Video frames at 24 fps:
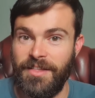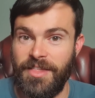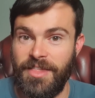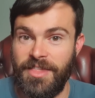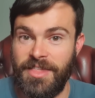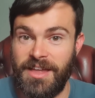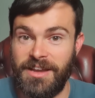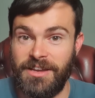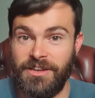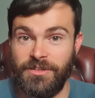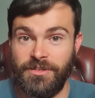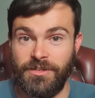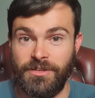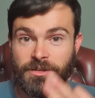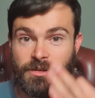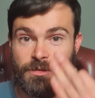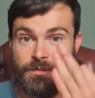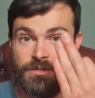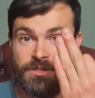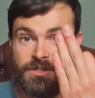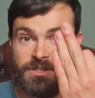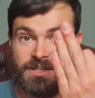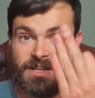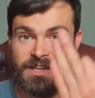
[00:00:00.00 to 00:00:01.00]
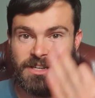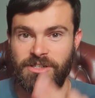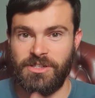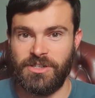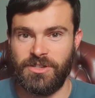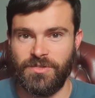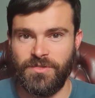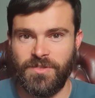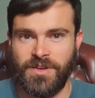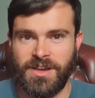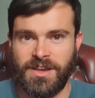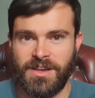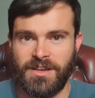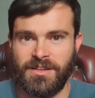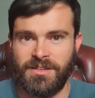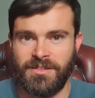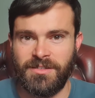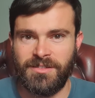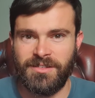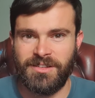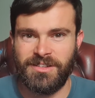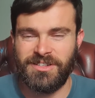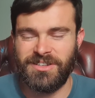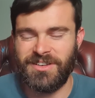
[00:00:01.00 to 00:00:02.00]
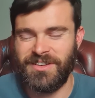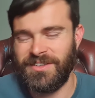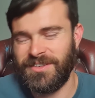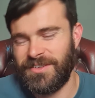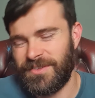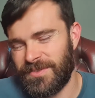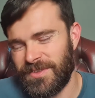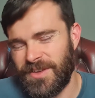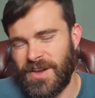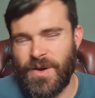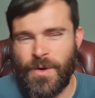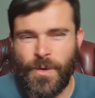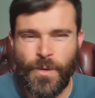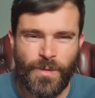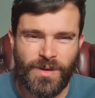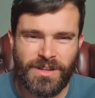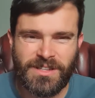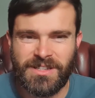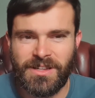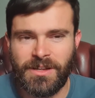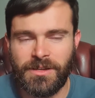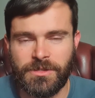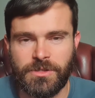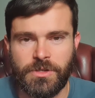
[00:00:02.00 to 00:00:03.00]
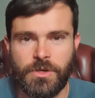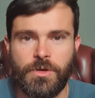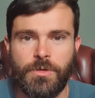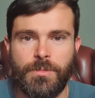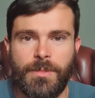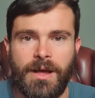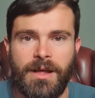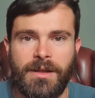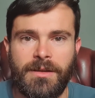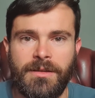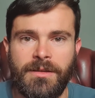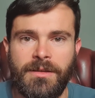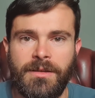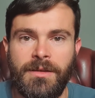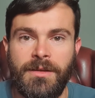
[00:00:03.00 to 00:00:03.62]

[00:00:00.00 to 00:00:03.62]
Then you're going to go to stage 3, because you're going to, oh, it's not too bad.